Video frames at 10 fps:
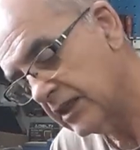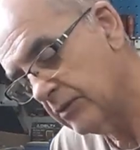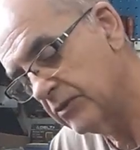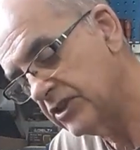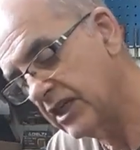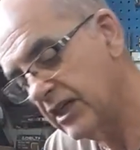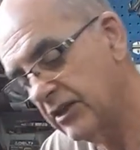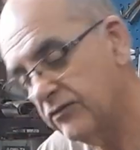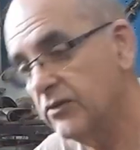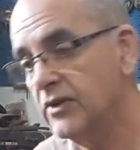Can we see
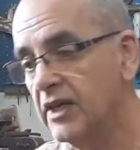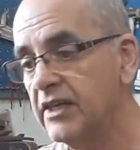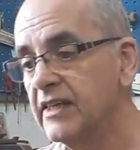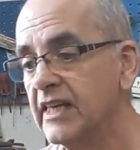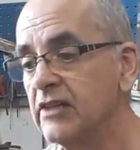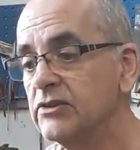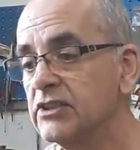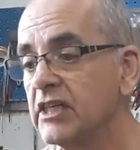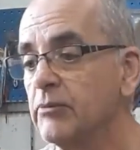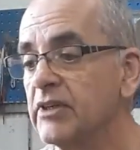anything
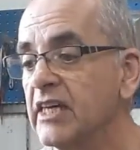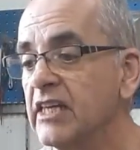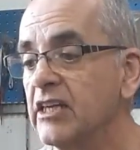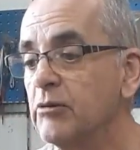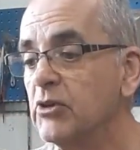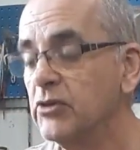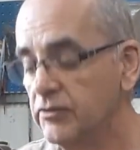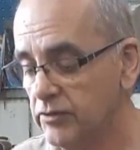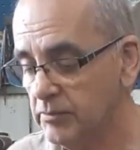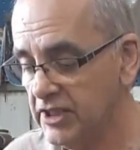else? Can we get any more
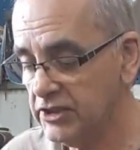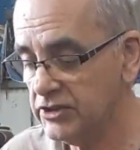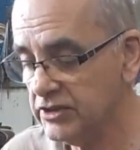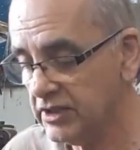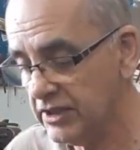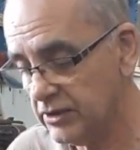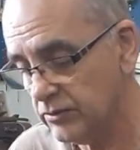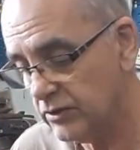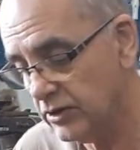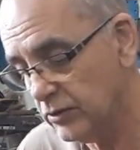information? I
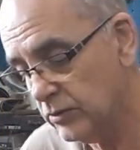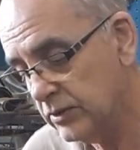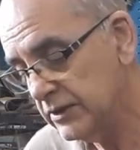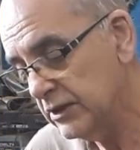don't know.